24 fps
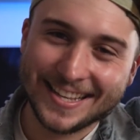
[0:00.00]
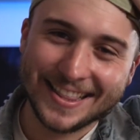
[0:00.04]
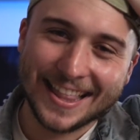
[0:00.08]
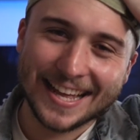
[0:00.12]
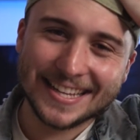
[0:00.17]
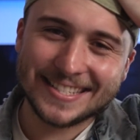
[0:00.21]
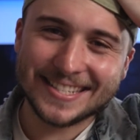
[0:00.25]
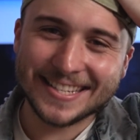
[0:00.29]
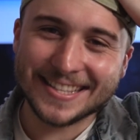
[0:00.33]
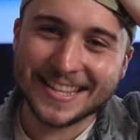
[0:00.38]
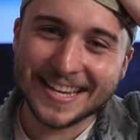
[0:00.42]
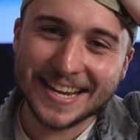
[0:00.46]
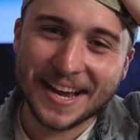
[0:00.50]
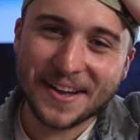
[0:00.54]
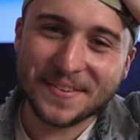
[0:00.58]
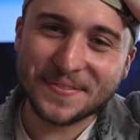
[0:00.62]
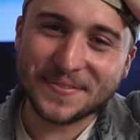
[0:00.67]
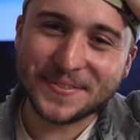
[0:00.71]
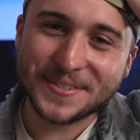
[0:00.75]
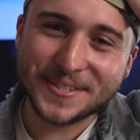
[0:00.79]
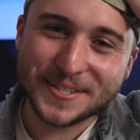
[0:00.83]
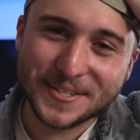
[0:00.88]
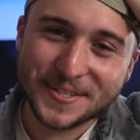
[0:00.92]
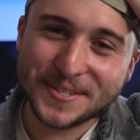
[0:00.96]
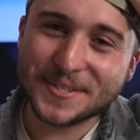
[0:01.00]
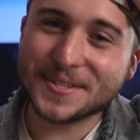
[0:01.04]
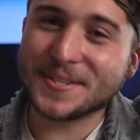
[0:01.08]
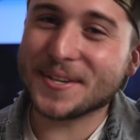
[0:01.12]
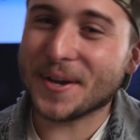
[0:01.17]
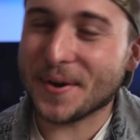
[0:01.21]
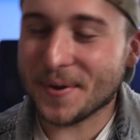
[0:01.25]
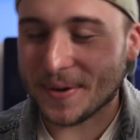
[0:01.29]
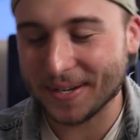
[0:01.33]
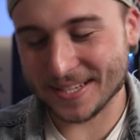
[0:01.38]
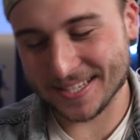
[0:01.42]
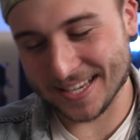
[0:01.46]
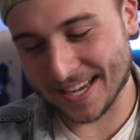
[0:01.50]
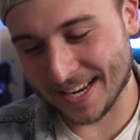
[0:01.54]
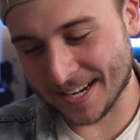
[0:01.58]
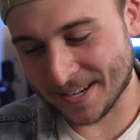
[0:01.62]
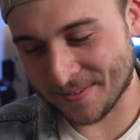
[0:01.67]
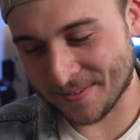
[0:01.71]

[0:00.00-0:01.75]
That's the thing I'm so excited